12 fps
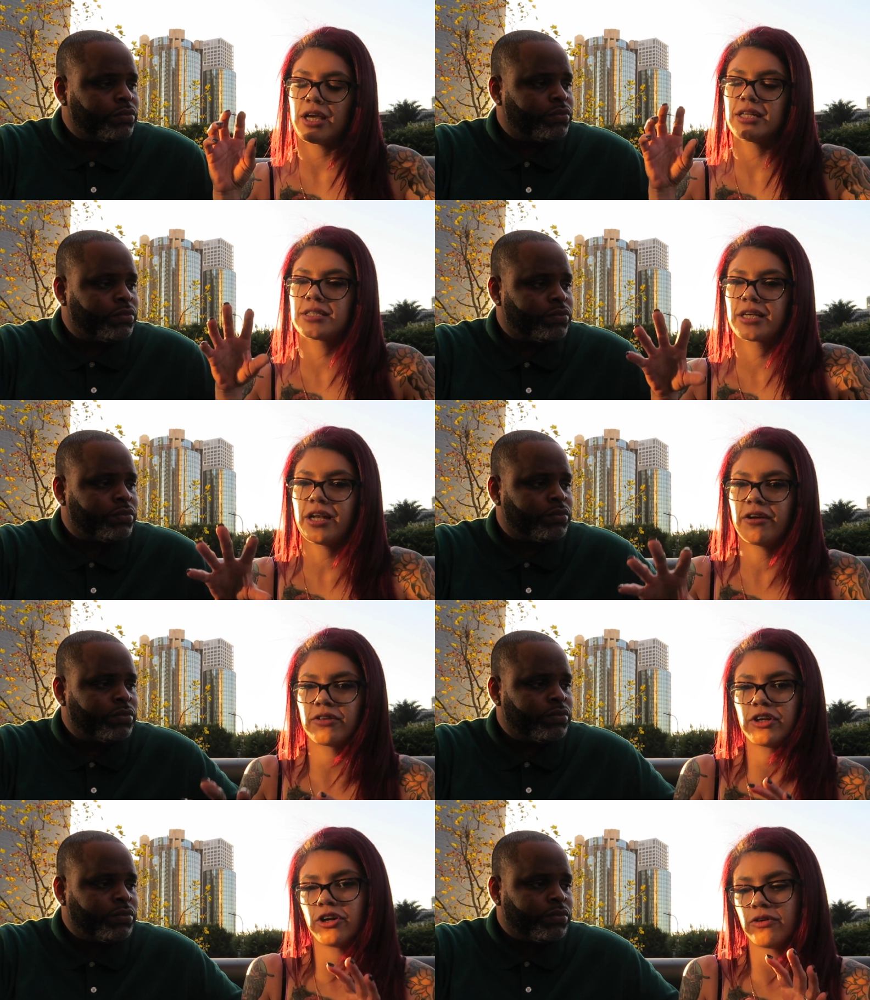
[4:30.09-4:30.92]
Speaker 1: it's
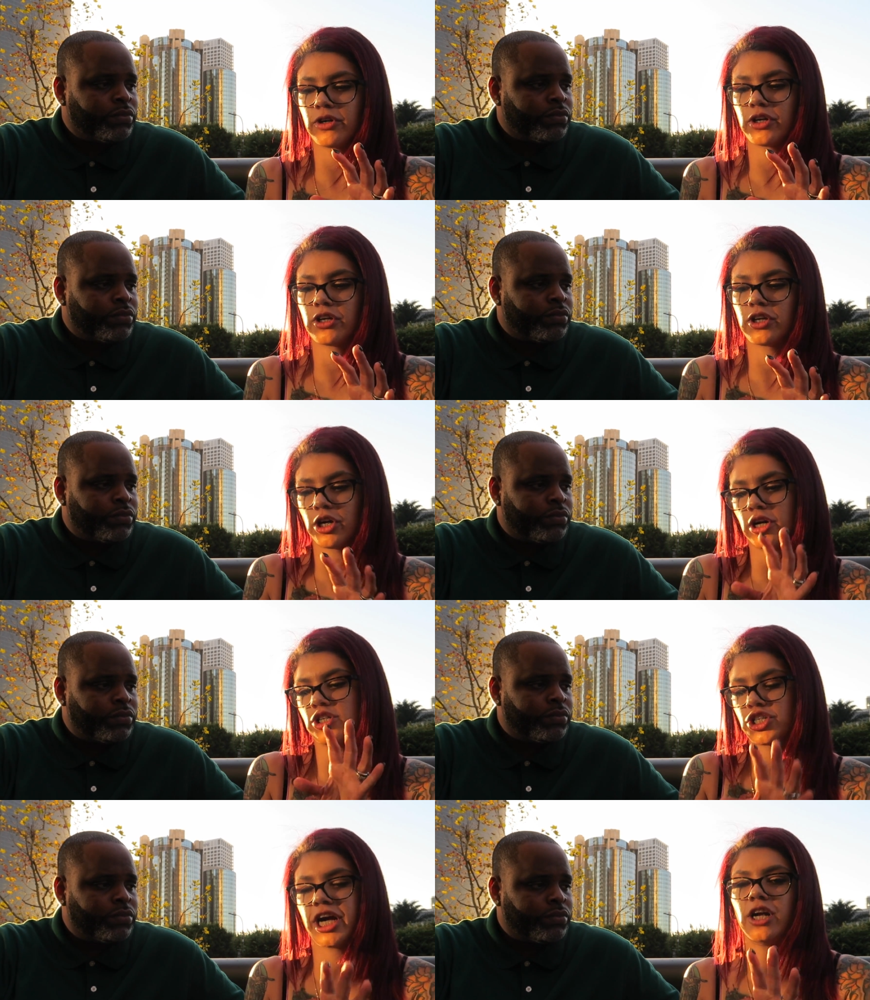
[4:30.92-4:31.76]
gonna your
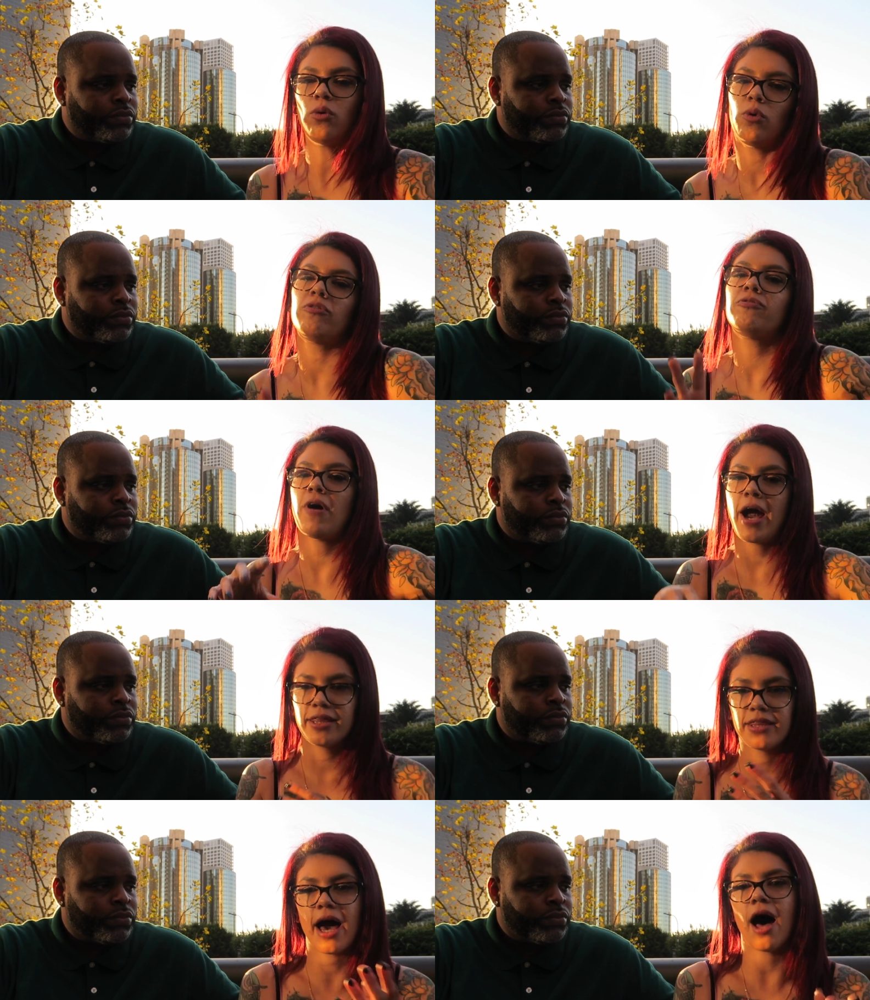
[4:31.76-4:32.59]
your channel will
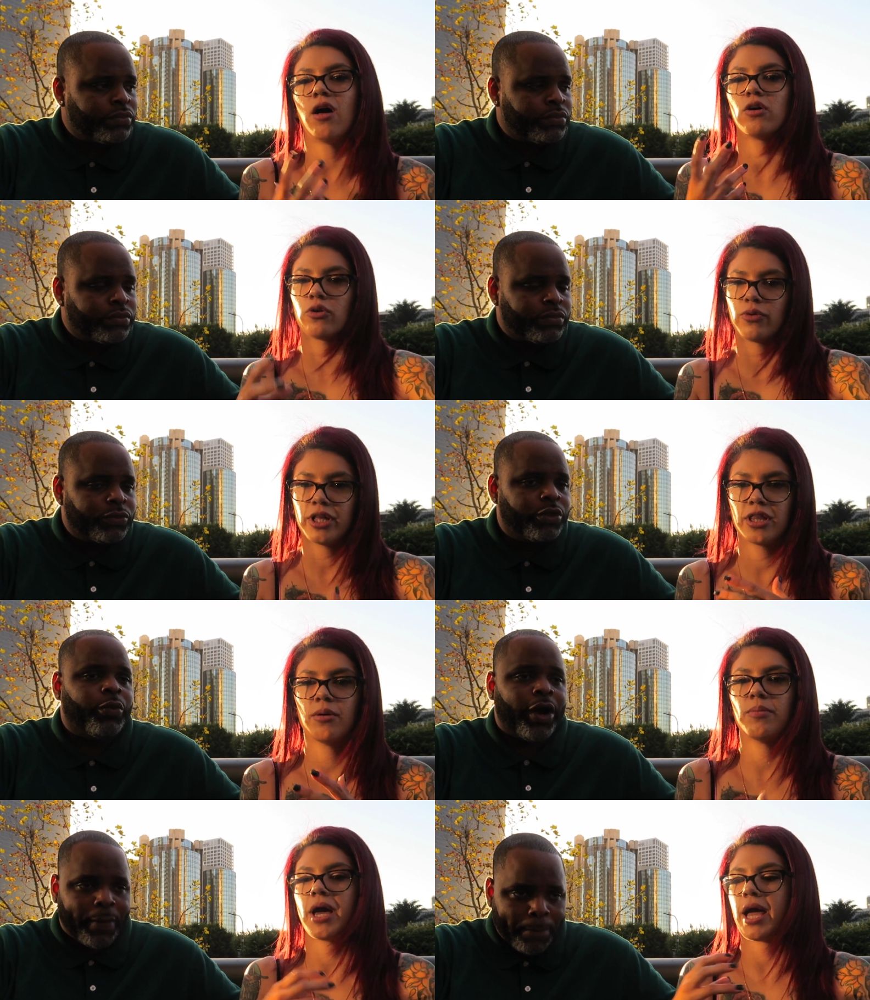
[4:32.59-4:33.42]
find the
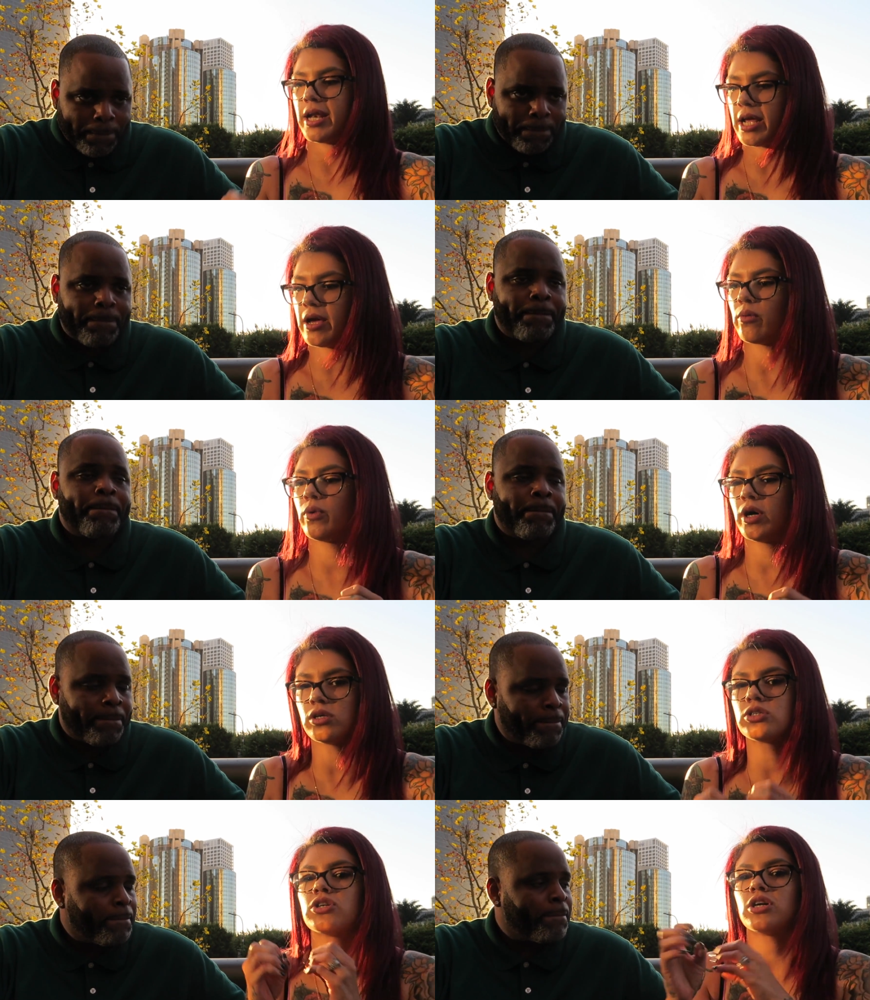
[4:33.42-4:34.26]
algorithm right. and it
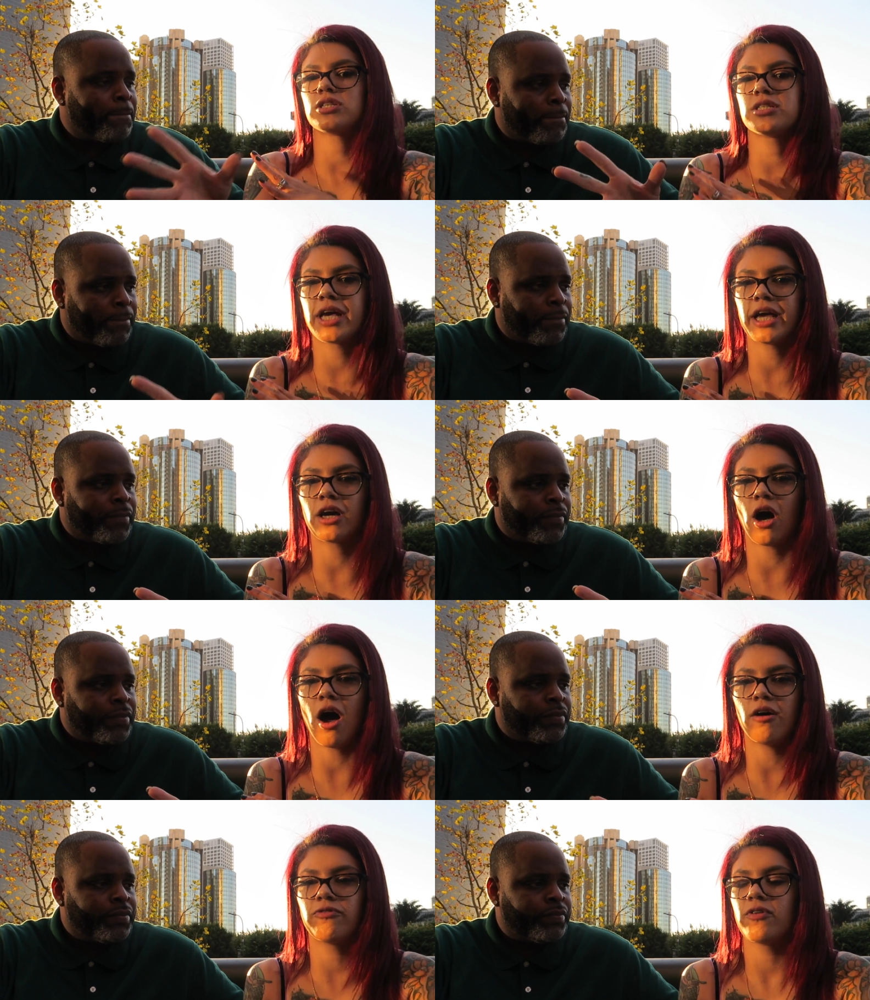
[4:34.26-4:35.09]
will start to take
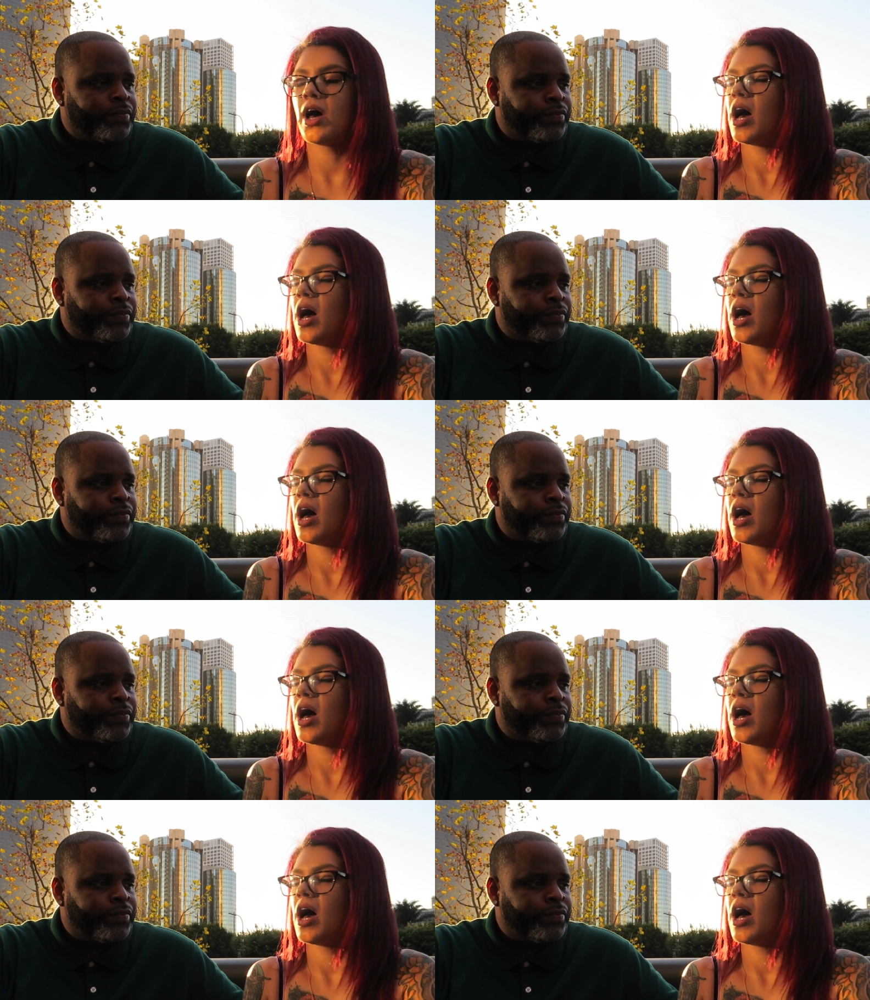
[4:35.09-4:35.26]
off.